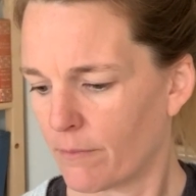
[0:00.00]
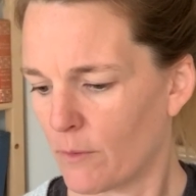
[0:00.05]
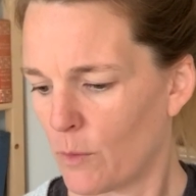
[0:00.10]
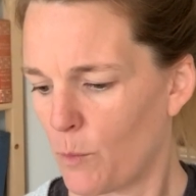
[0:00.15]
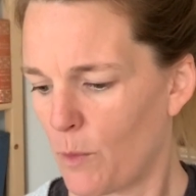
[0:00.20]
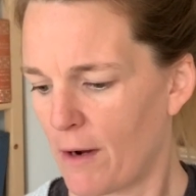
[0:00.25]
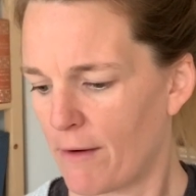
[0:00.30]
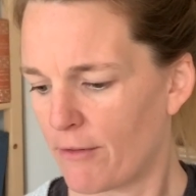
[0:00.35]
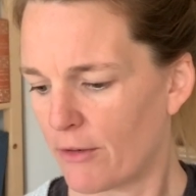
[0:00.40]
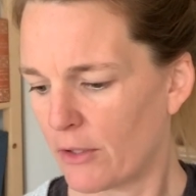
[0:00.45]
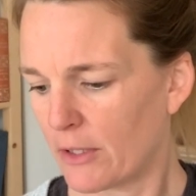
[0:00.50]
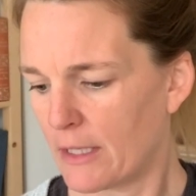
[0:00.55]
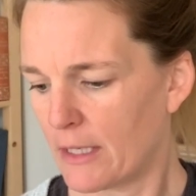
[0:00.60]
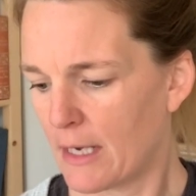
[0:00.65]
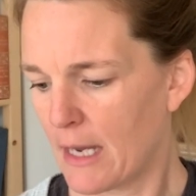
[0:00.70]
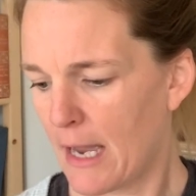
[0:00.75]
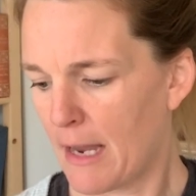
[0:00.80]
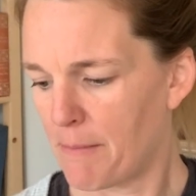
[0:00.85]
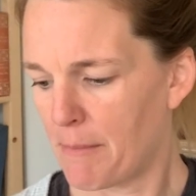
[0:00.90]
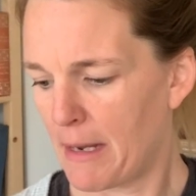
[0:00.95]
Waverly
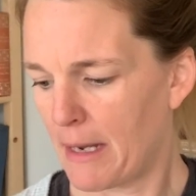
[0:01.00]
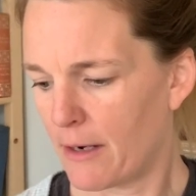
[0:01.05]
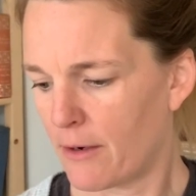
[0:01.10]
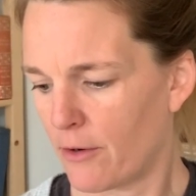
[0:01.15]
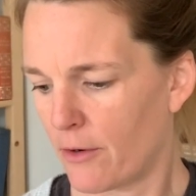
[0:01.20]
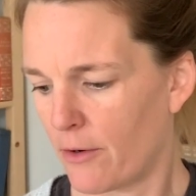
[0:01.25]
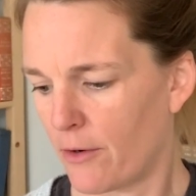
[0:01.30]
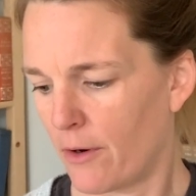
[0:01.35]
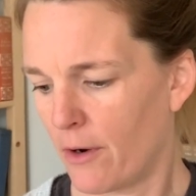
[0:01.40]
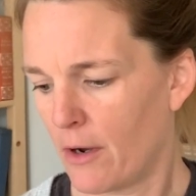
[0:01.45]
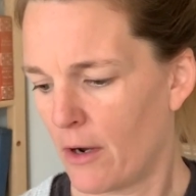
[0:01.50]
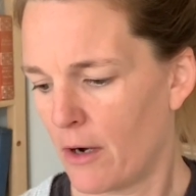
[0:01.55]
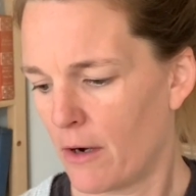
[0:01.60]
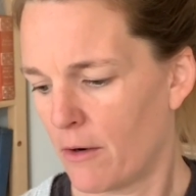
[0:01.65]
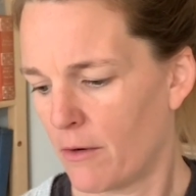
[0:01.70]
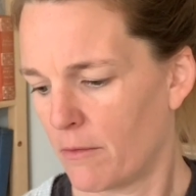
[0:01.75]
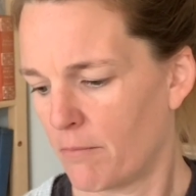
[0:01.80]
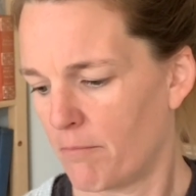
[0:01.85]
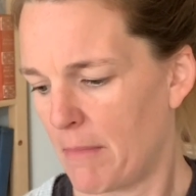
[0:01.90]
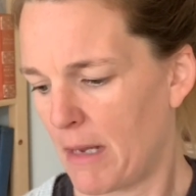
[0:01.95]
Guy
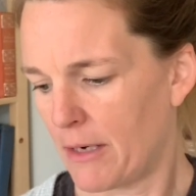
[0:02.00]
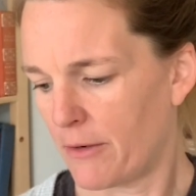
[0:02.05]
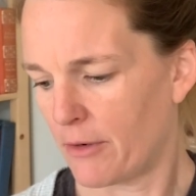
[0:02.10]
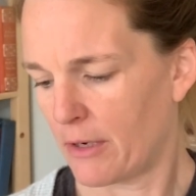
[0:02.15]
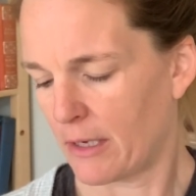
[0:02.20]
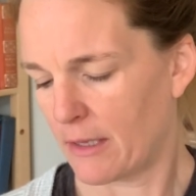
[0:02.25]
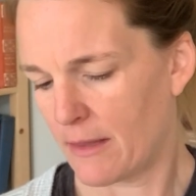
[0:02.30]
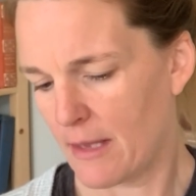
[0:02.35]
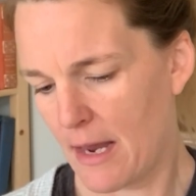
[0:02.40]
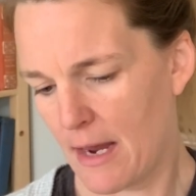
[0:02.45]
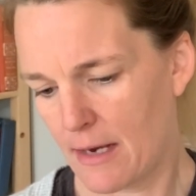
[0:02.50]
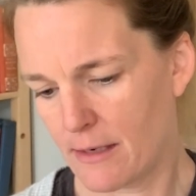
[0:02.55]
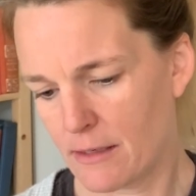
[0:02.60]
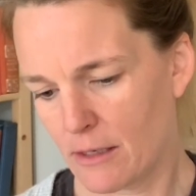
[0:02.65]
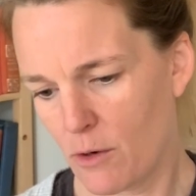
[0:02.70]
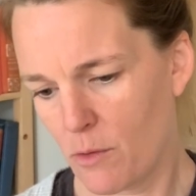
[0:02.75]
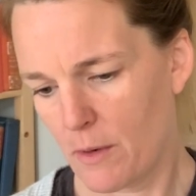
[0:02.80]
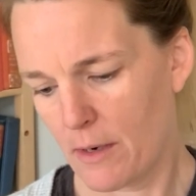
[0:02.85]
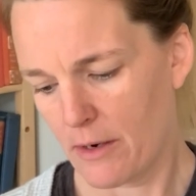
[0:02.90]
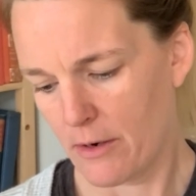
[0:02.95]
Mannering and the
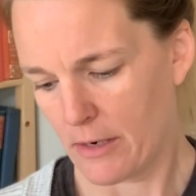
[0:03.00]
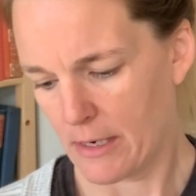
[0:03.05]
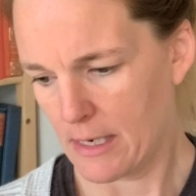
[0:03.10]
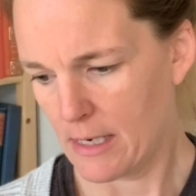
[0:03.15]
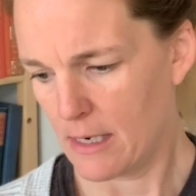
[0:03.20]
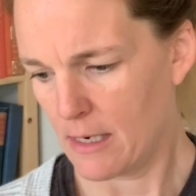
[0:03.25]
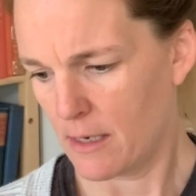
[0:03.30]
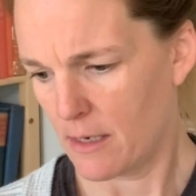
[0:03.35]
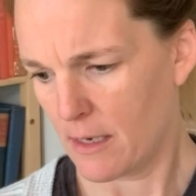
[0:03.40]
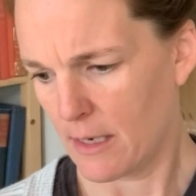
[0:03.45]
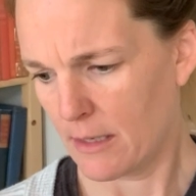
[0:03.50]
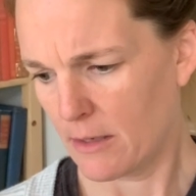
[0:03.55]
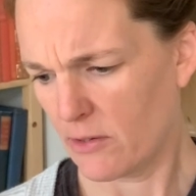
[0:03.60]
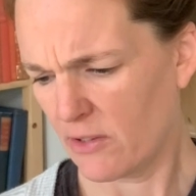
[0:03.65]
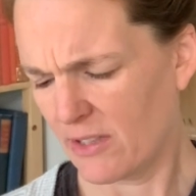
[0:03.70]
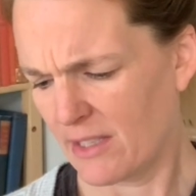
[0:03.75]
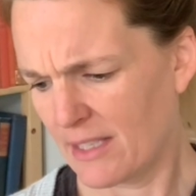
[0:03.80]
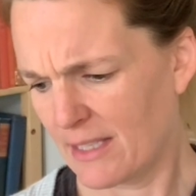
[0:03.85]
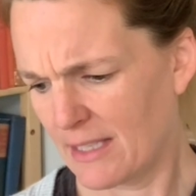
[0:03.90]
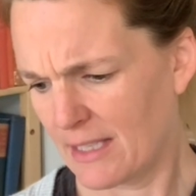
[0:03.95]
Antiquary. I
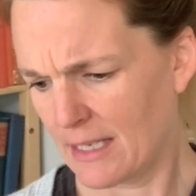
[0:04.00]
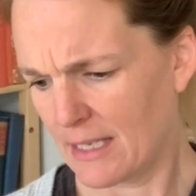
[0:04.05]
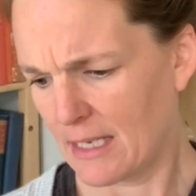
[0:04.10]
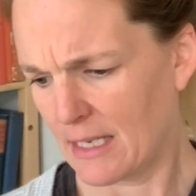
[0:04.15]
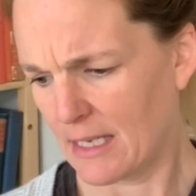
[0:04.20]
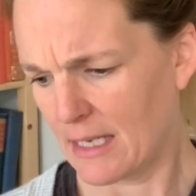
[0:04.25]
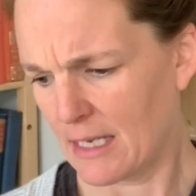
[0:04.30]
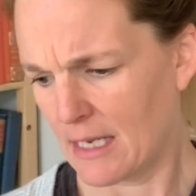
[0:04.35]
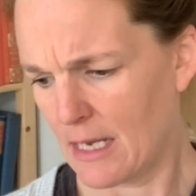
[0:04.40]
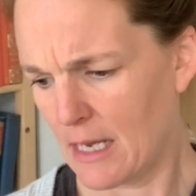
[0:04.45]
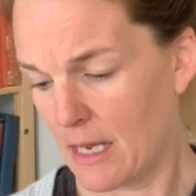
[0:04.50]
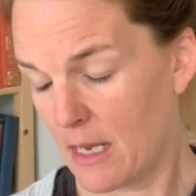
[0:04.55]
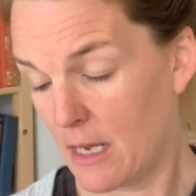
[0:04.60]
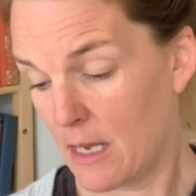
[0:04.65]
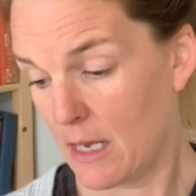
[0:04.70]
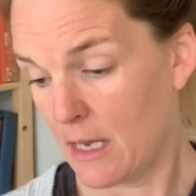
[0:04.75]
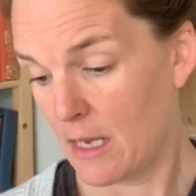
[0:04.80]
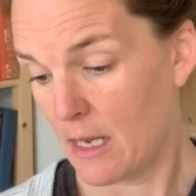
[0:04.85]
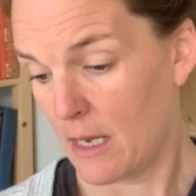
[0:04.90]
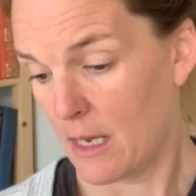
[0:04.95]
don't see
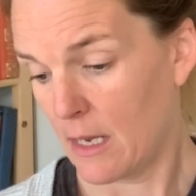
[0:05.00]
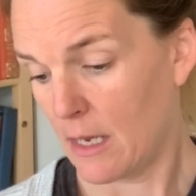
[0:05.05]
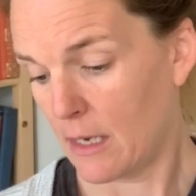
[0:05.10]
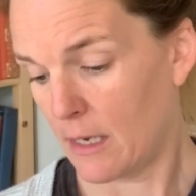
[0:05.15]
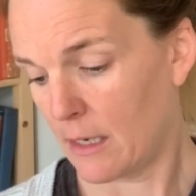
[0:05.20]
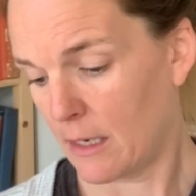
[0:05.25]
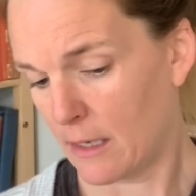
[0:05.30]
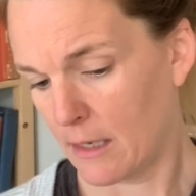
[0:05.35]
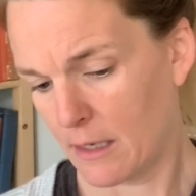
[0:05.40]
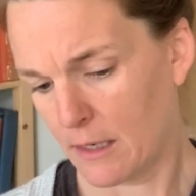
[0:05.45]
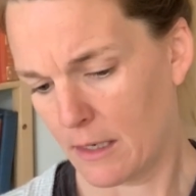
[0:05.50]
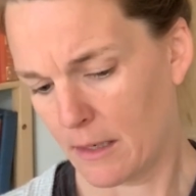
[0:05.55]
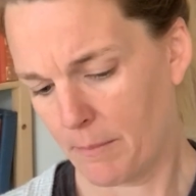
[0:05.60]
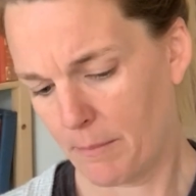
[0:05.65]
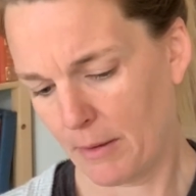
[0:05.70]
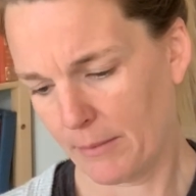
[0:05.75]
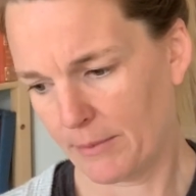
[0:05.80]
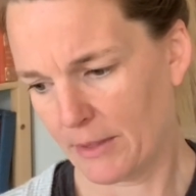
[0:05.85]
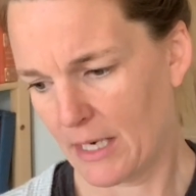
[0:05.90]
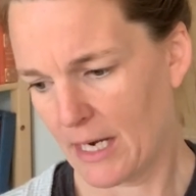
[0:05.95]
a
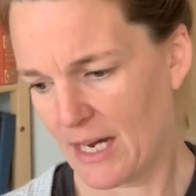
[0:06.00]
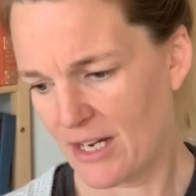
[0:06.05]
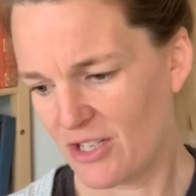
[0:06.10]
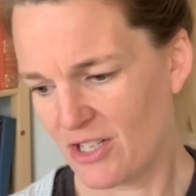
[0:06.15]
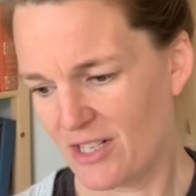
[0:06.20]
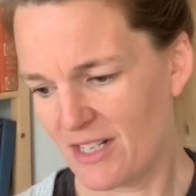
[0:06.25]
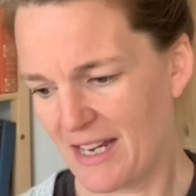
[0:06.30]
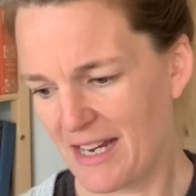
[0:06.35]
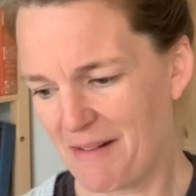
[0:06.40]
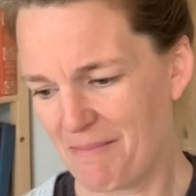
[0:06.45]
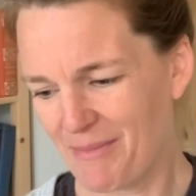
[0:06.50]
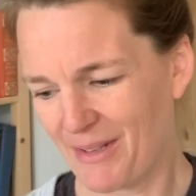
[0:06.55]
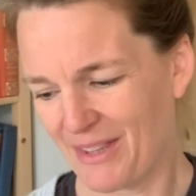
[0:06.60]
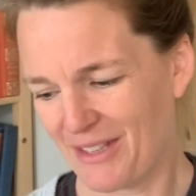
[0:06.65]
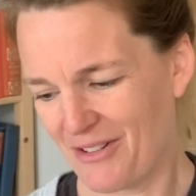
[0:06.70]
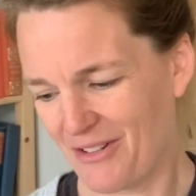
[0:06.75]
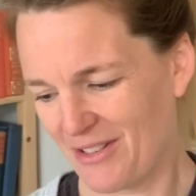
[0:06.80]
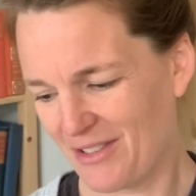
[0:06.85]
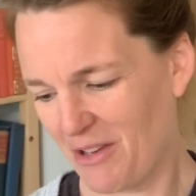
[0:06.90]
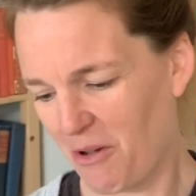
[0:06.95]
publication date, but
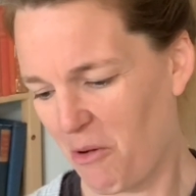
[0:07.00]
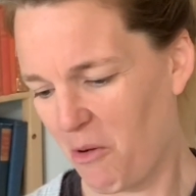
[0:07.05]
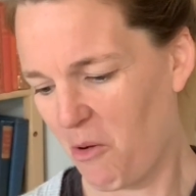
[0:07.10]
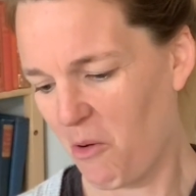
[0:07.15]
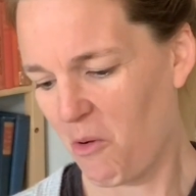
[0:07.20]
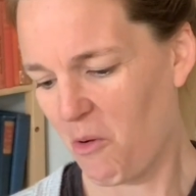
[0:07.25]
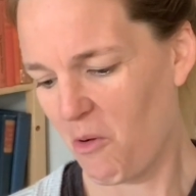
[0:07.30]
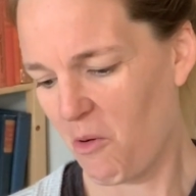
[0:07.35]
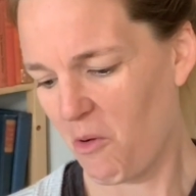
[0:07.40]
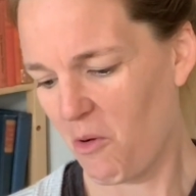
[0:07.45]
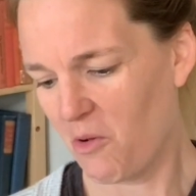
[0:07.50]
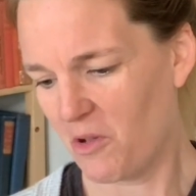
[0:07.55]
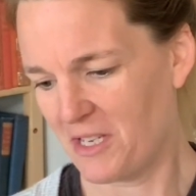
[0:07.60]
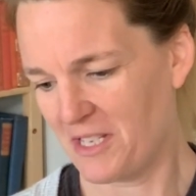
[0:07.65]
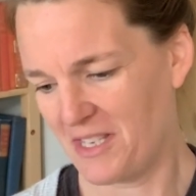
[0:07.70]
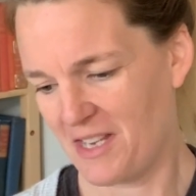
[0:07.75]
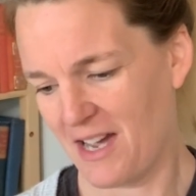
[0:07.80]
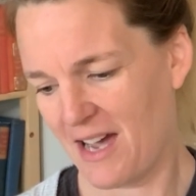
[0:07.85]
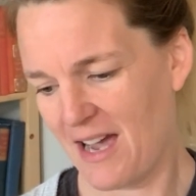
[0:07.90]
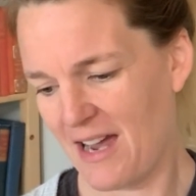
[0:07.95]
there is a whole
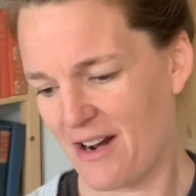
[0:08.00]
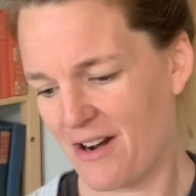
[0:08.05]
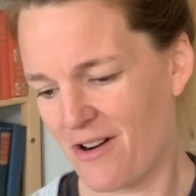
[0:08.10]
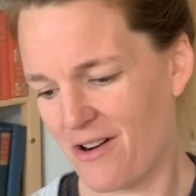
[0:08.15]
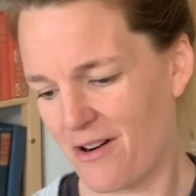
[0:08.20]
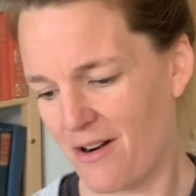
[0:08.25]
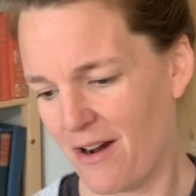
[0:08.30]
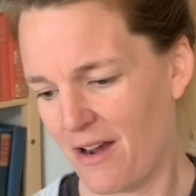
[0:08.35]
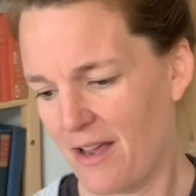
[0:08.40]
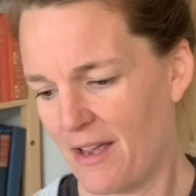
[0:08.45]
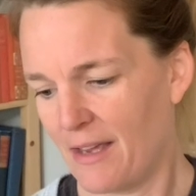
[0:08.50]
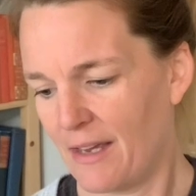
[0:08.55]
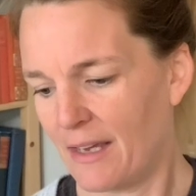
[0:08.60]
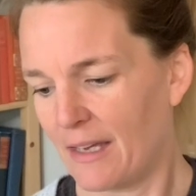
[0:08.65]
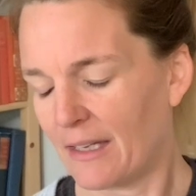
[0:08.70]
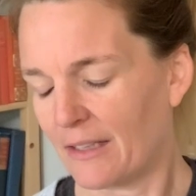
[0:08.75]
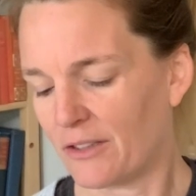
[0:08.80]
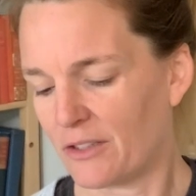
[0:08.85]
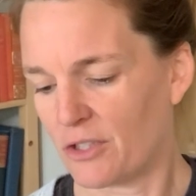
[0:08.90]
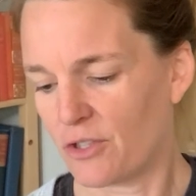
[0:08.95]
entire
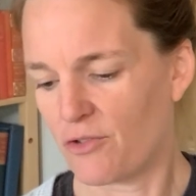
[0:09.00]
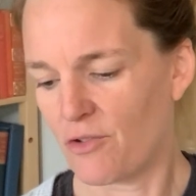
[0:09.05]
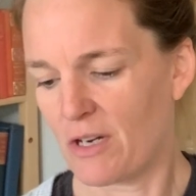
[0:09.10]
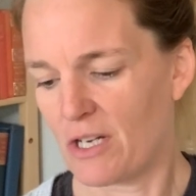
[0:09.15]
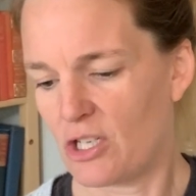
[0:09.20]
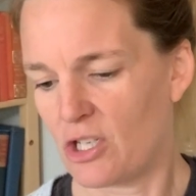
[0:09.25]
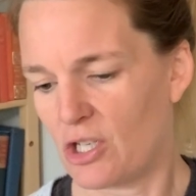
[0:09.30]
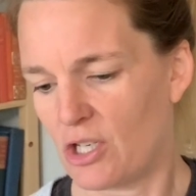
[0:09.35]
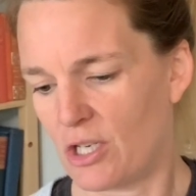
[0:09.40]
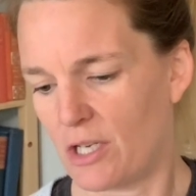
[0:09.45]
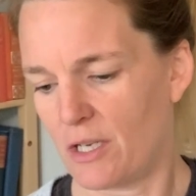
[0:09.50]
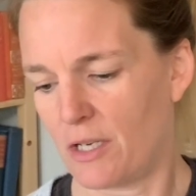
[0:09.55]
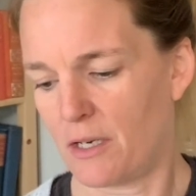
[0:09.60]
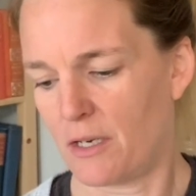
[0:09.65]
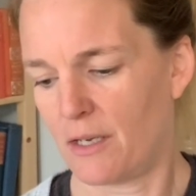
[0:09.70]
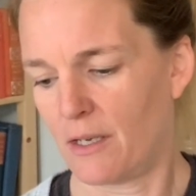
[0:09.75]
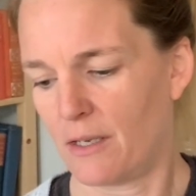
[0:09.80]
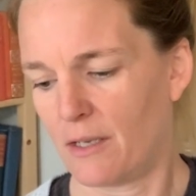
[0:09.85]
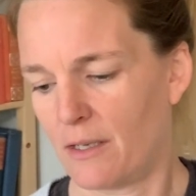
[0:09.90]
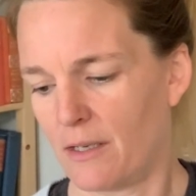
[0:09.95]
illustration